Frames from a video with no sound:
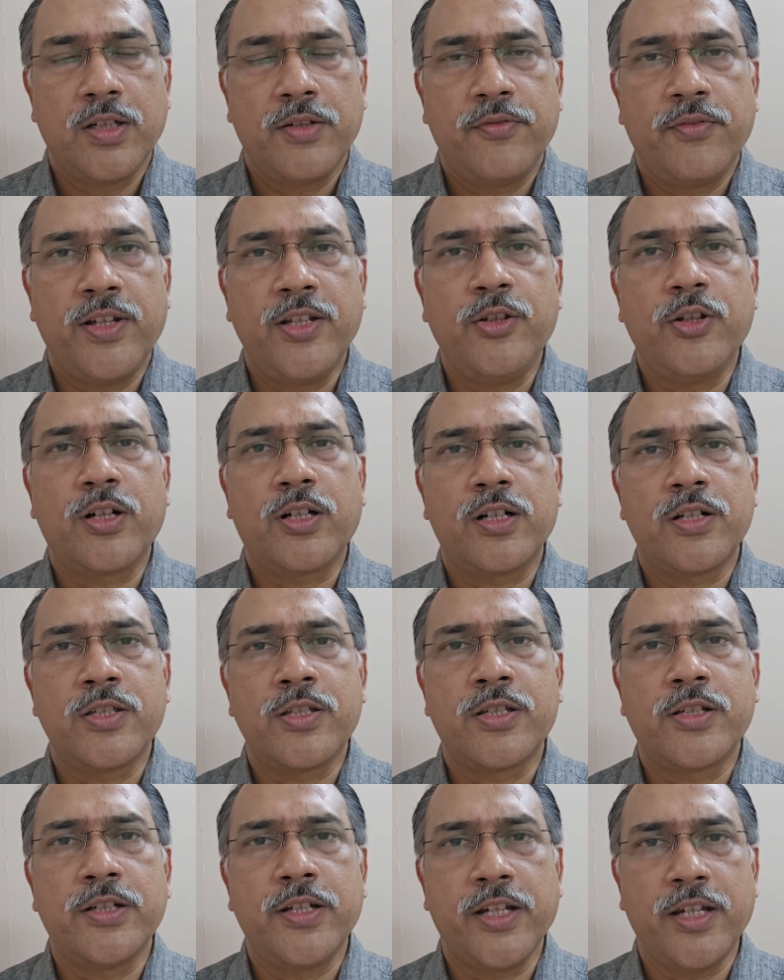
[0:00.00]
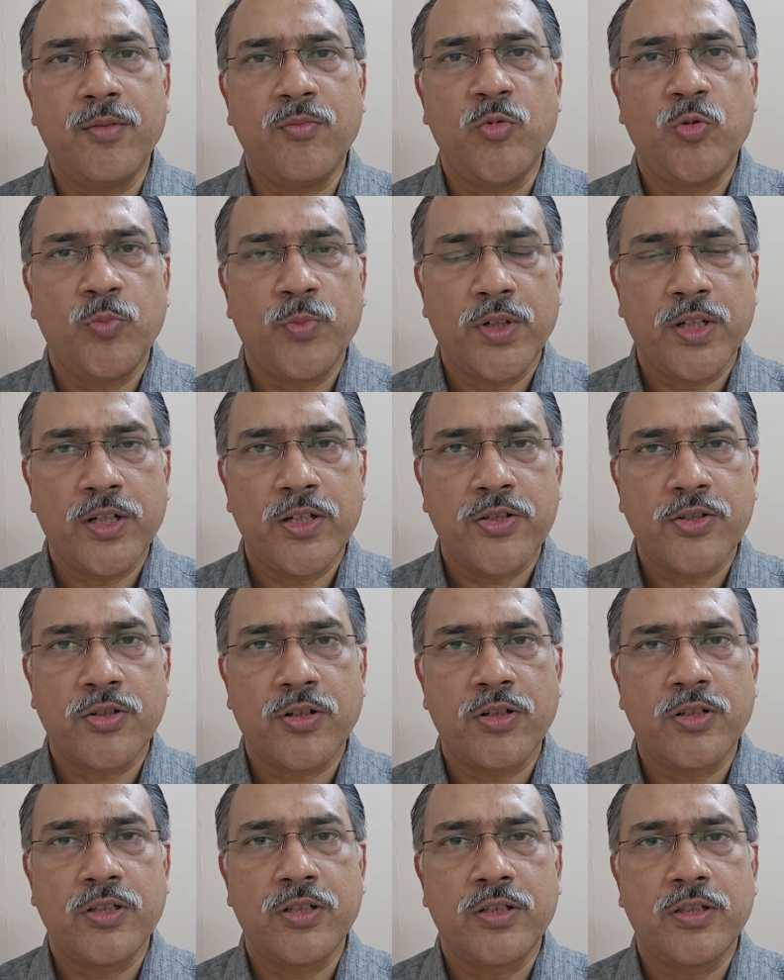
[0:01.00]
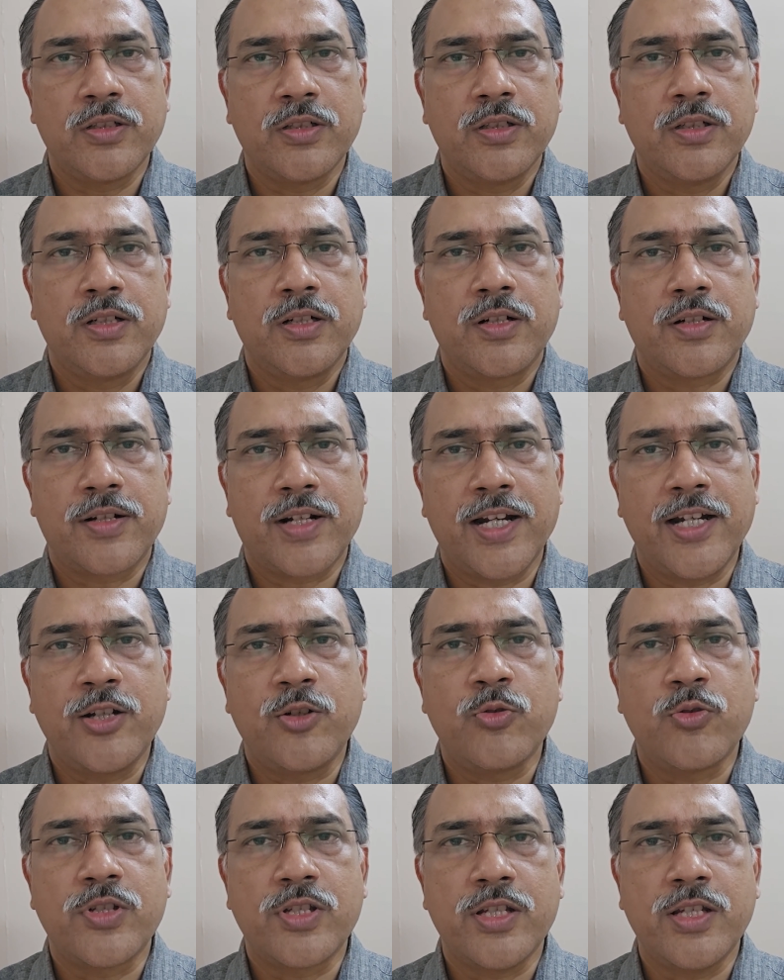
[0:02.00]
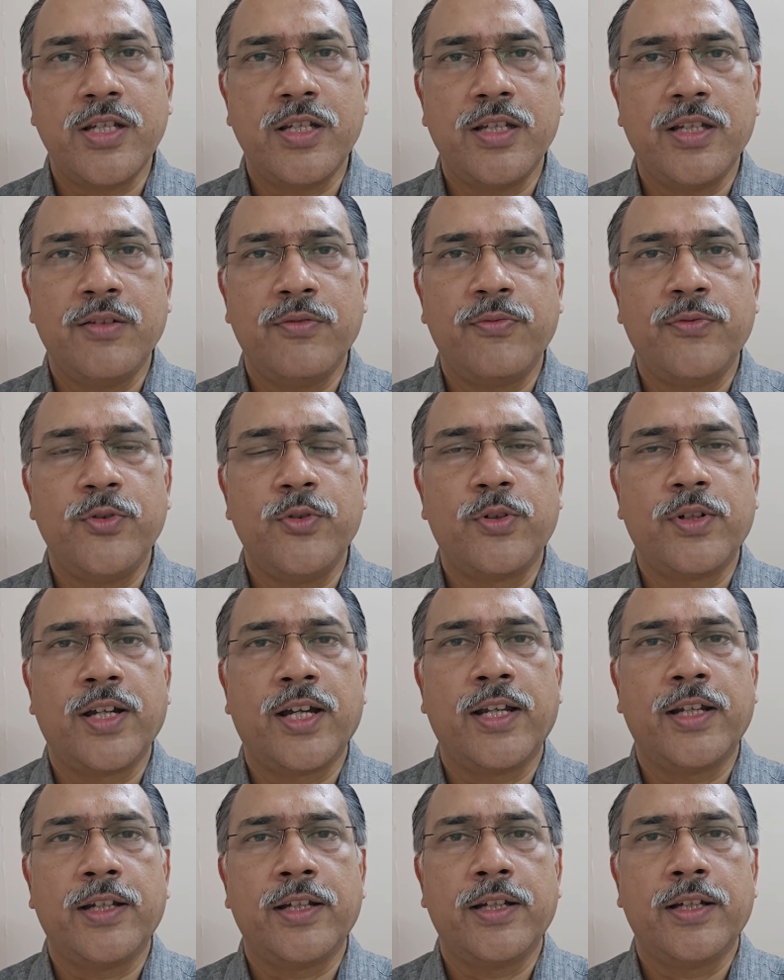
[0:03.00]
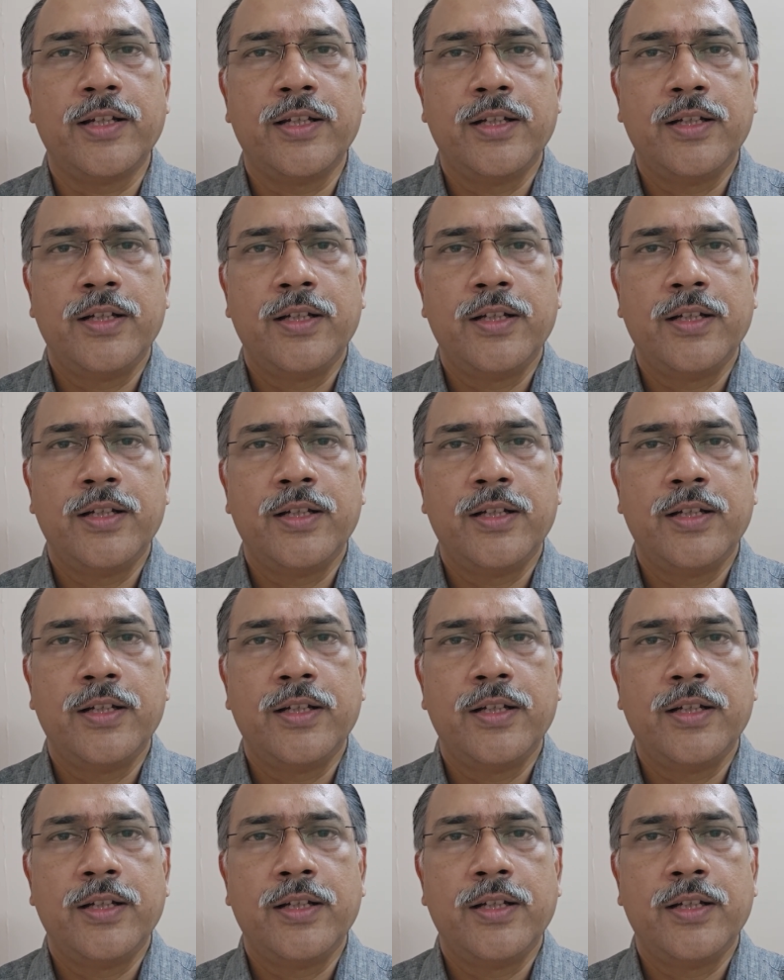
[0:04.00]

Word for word: When you are considering movement disorder, try to see if you can